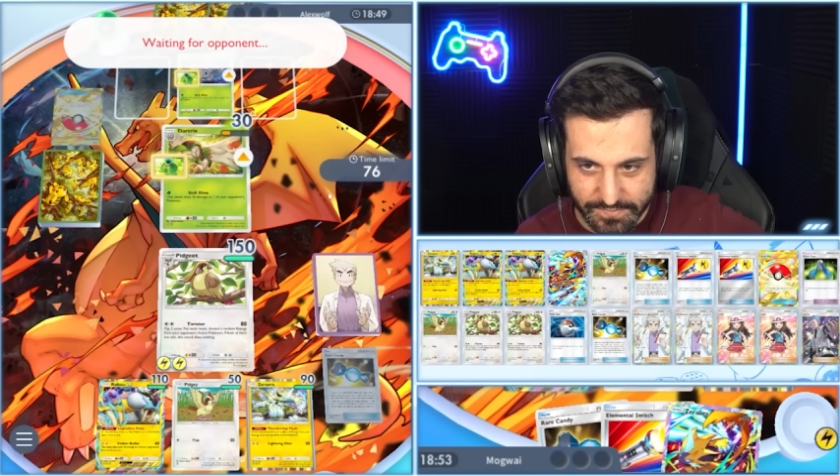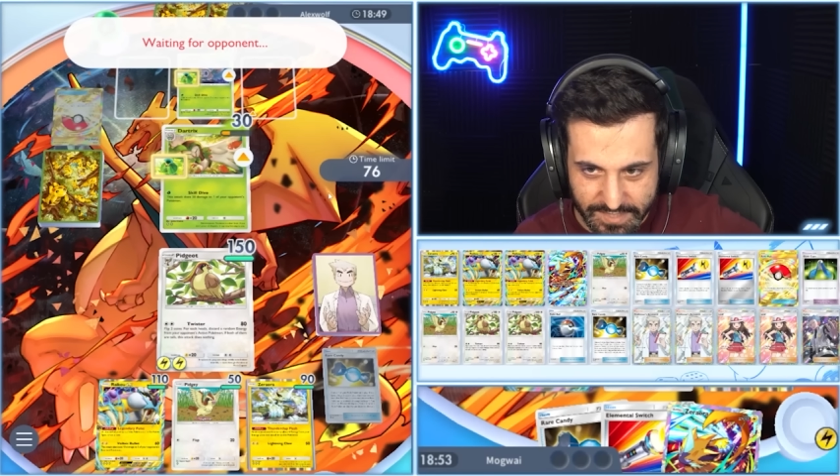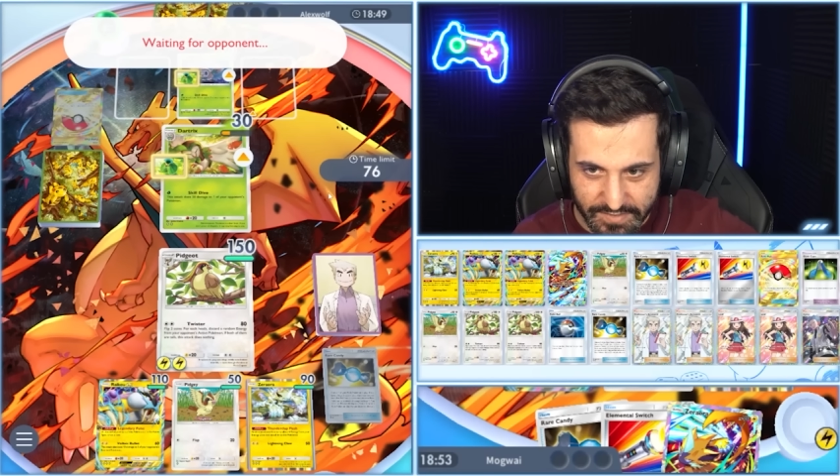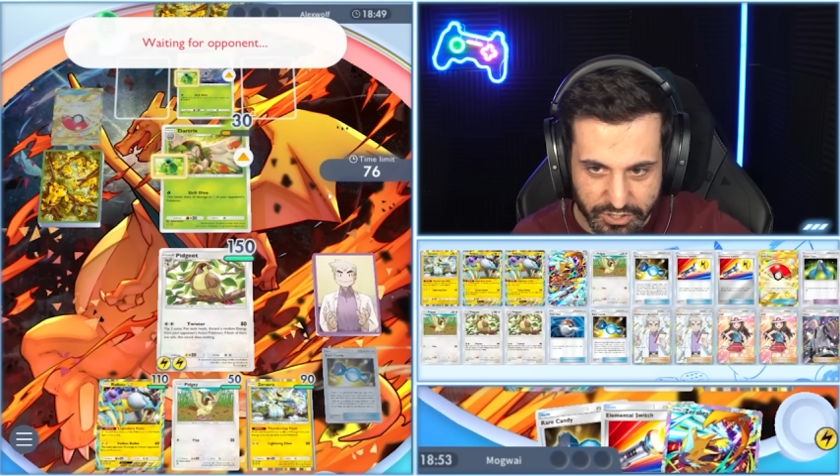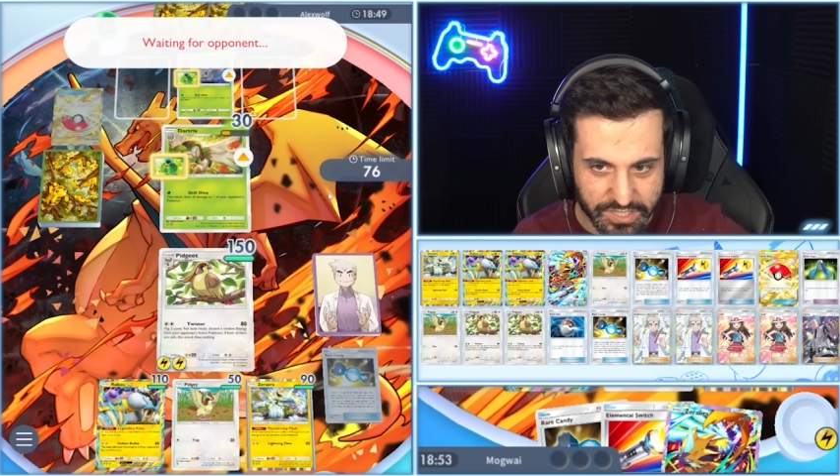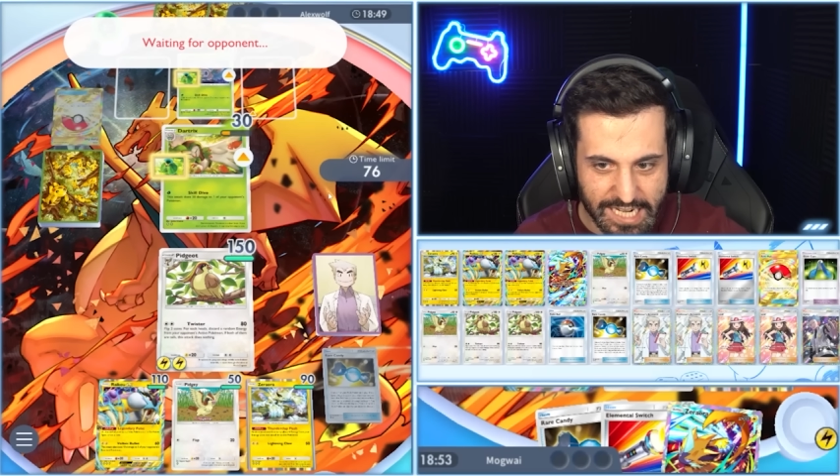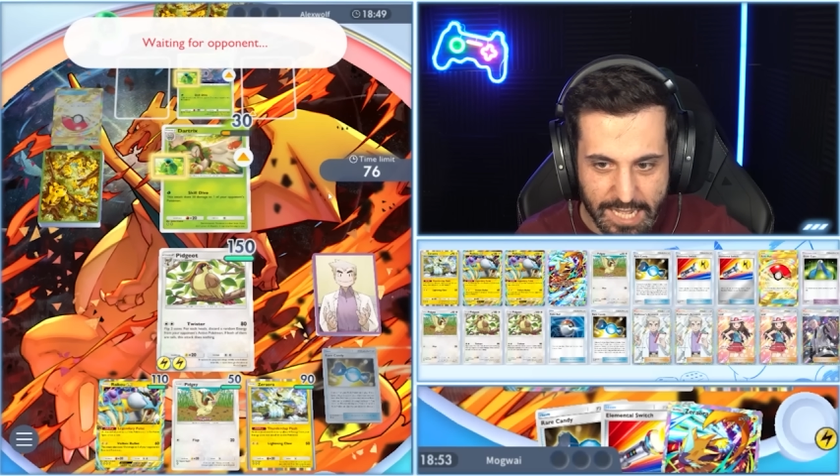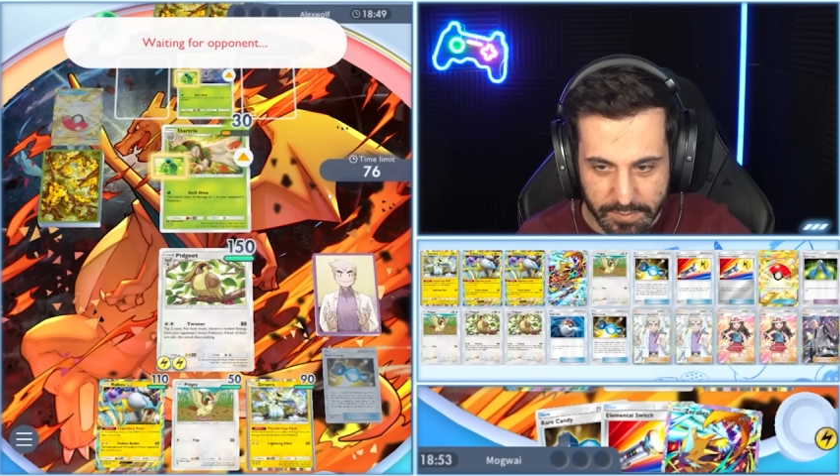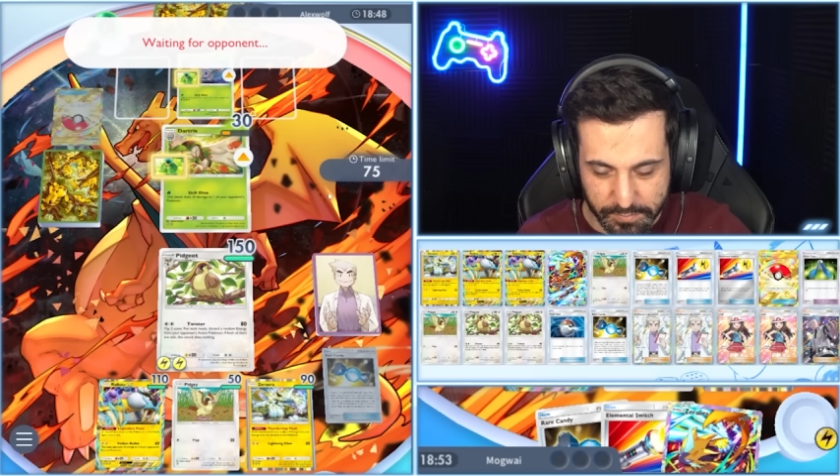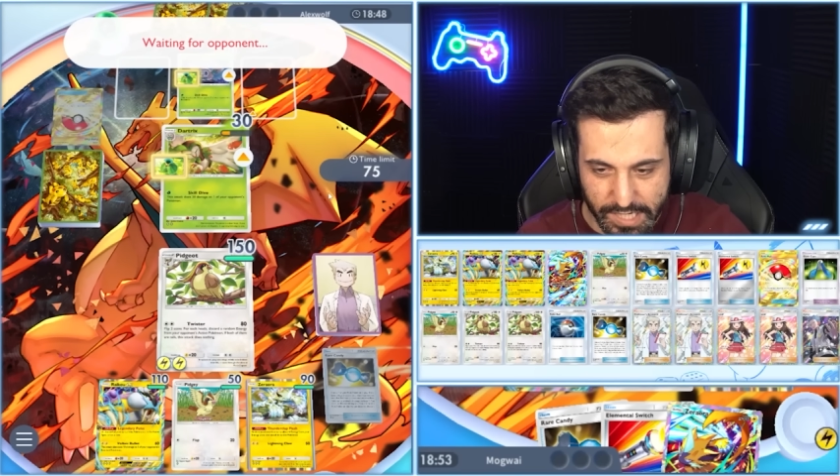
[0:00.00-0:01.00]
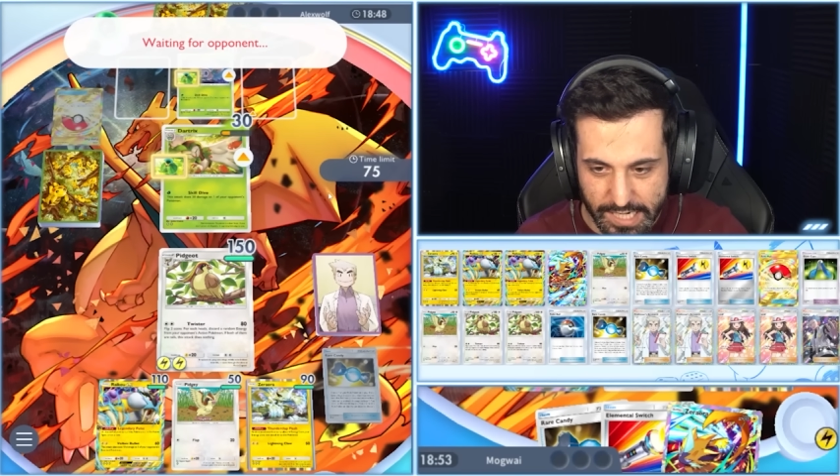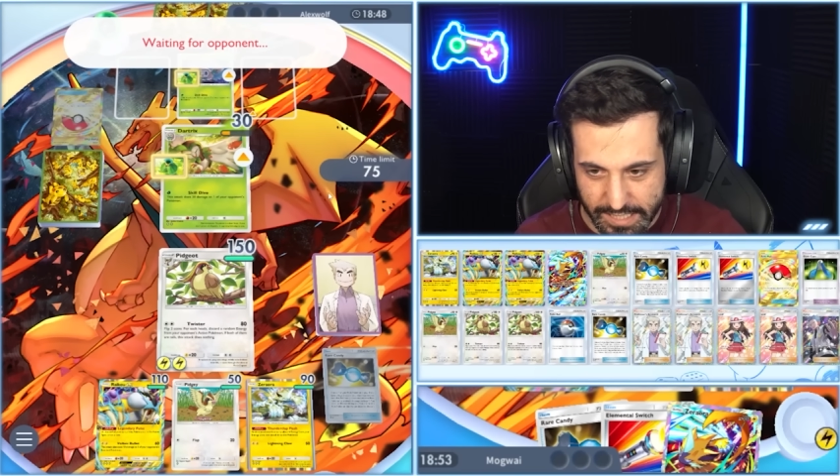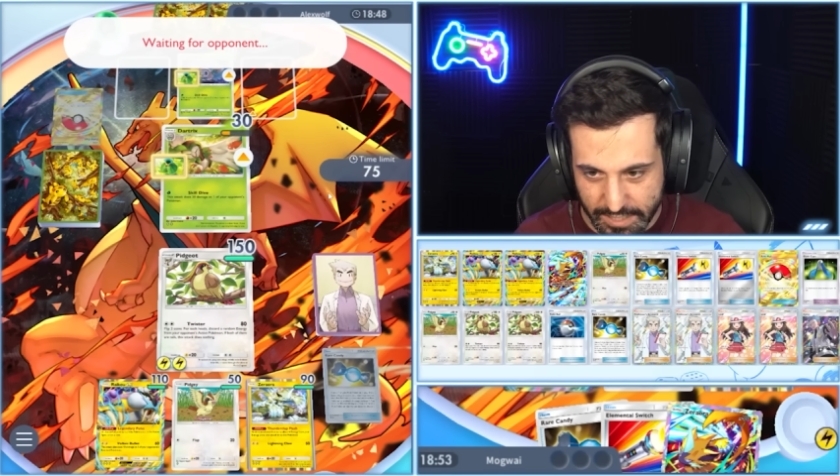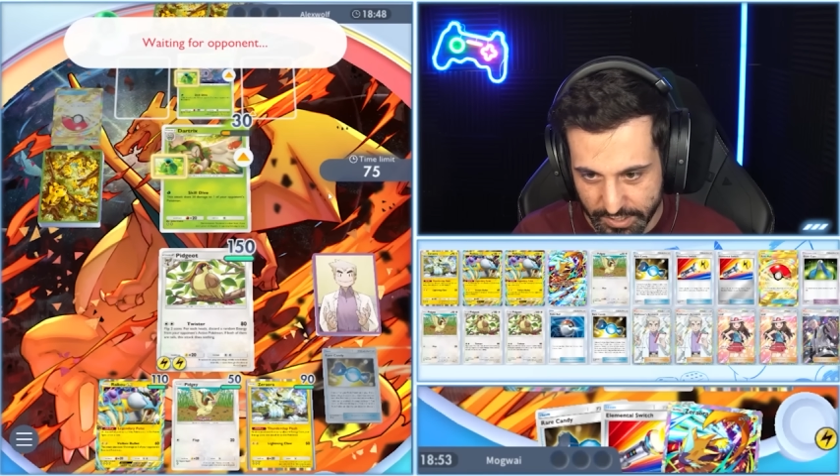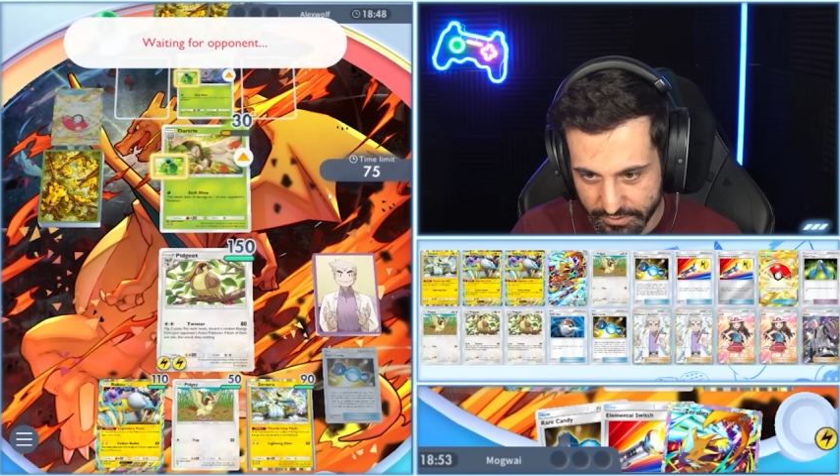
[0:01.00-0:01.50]
Eventually it's gonna happen,
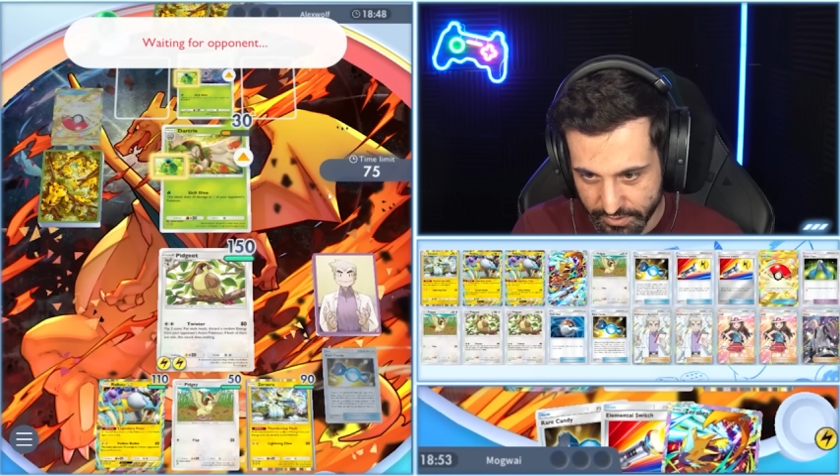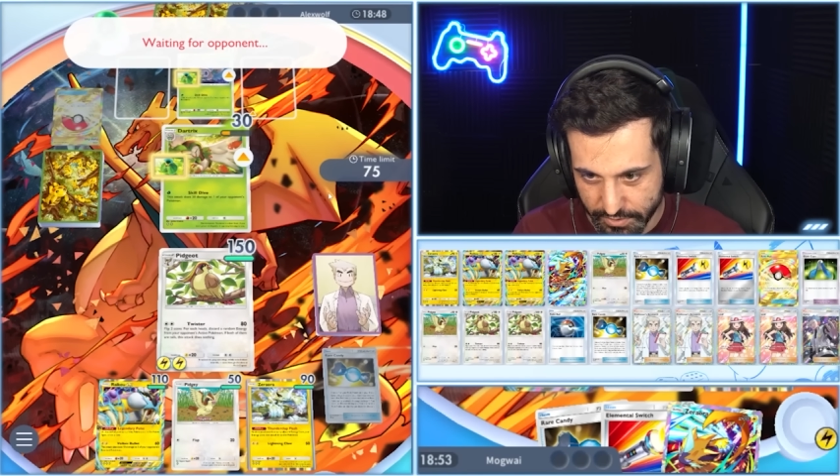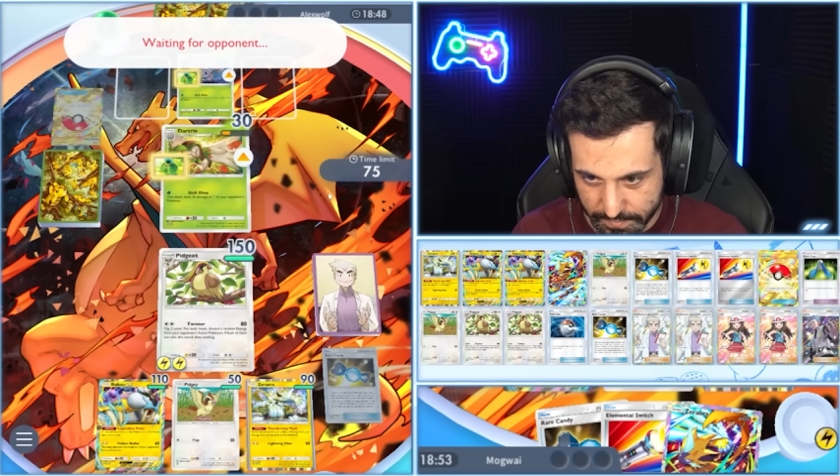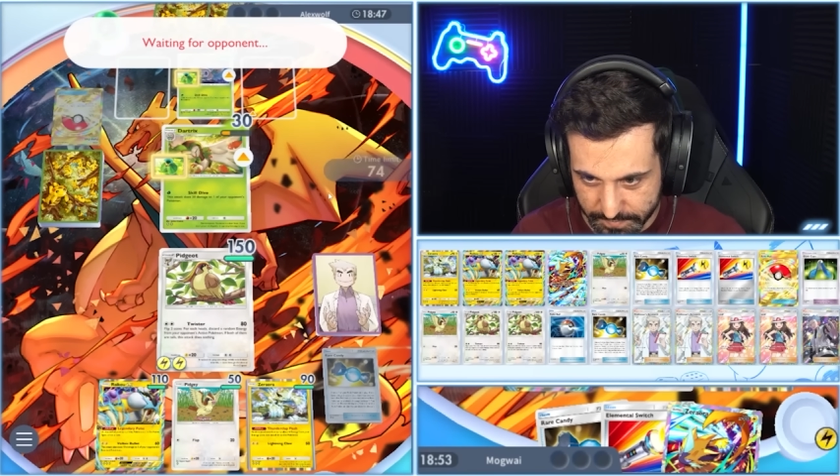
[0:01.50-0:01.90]
but it went through.